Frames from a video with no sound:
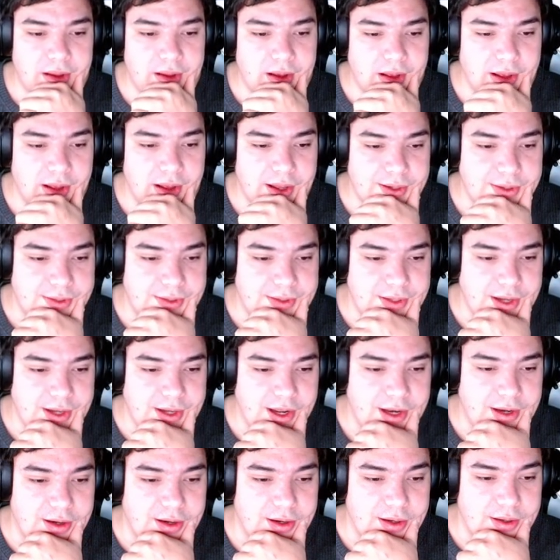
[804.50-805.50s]
And
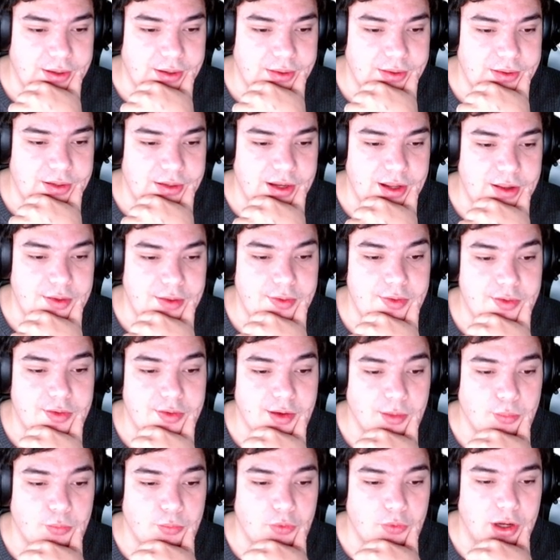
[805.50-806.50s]
then there is
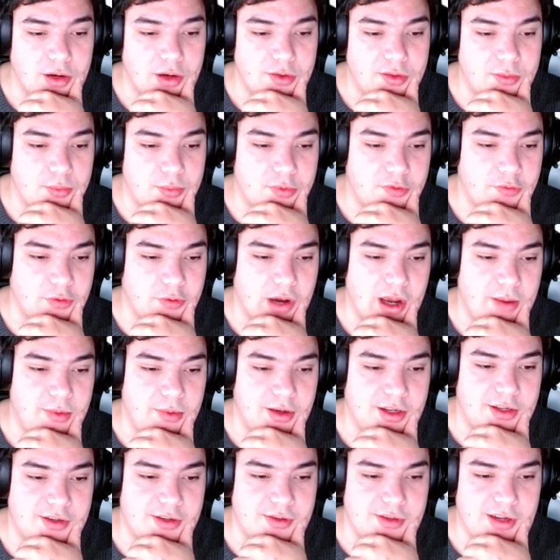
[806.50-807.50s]
someone
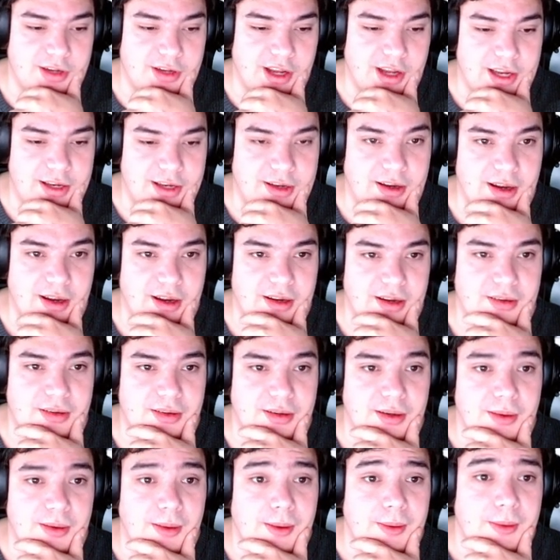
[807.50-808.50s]
subscribing to that. And
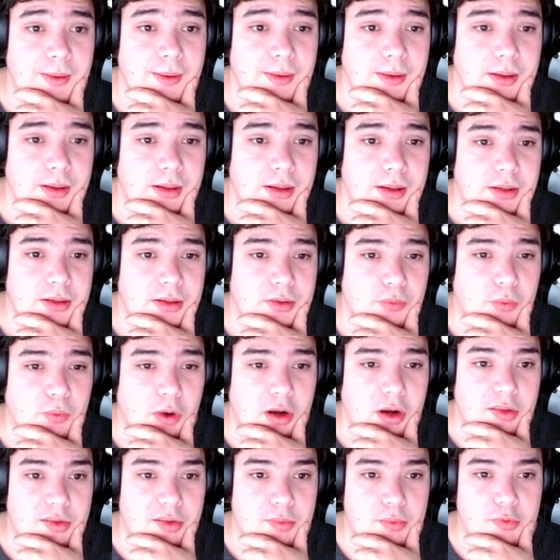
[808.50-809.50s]
the
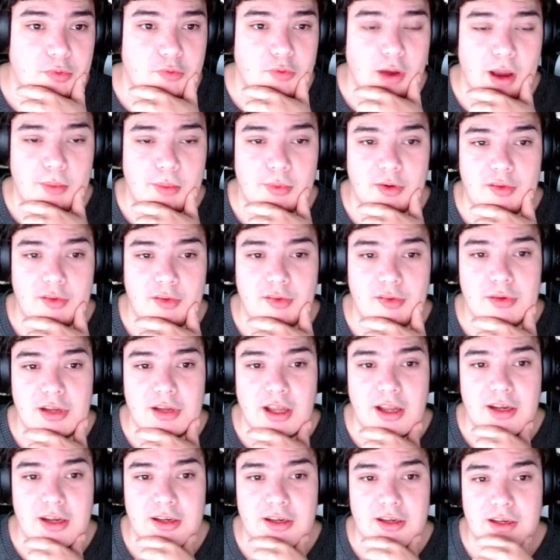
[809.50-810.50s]
one subscribing to
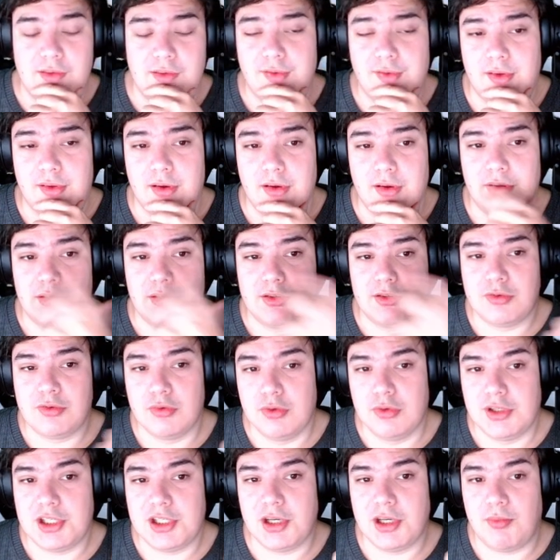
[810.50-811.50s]
that is the
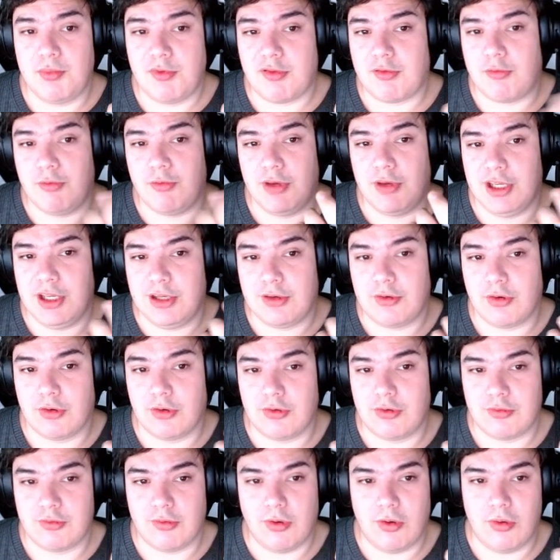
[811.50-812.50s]
tooltip screen
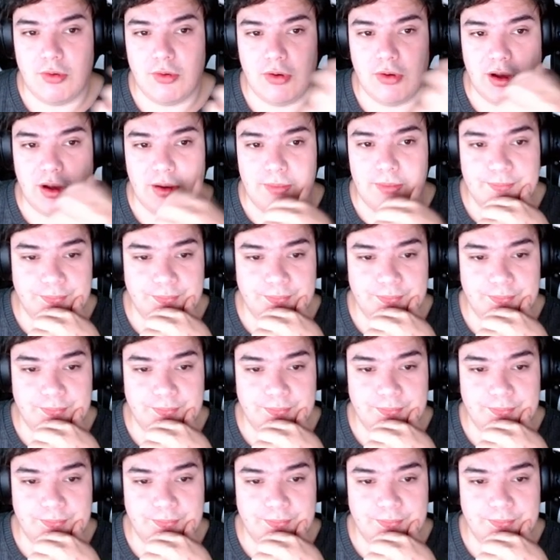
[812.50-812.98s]
controller.